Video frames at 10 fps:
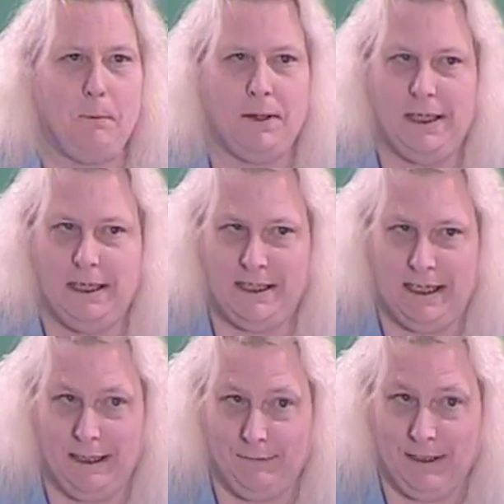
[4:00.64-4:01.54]
pretty
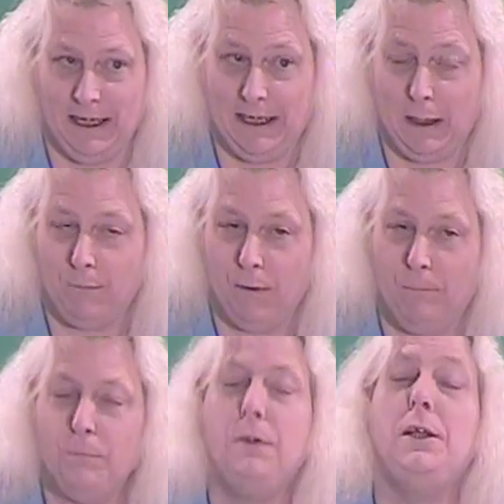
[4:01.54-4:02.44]
easy if you're not careful.
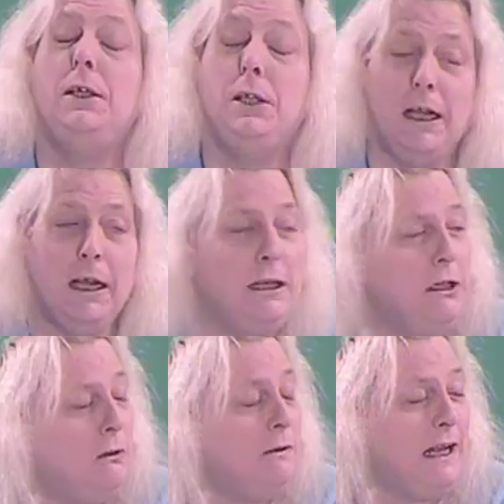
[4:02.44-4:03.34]
Yeah, you
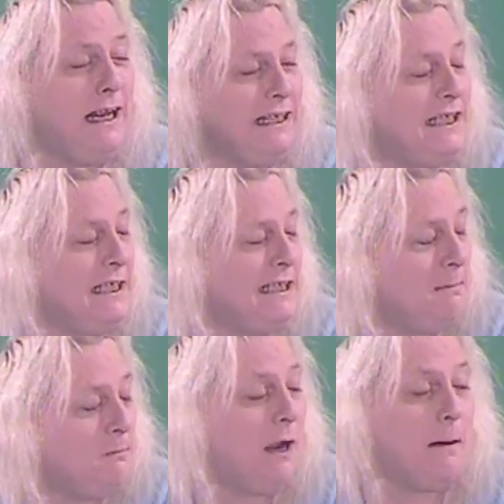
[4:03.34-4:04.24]
know, that's the
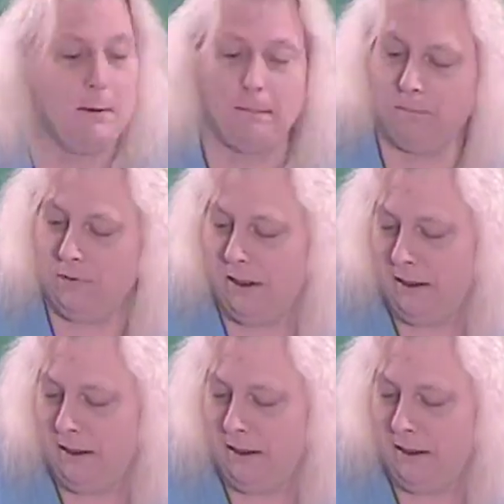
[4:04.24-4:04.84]
problem.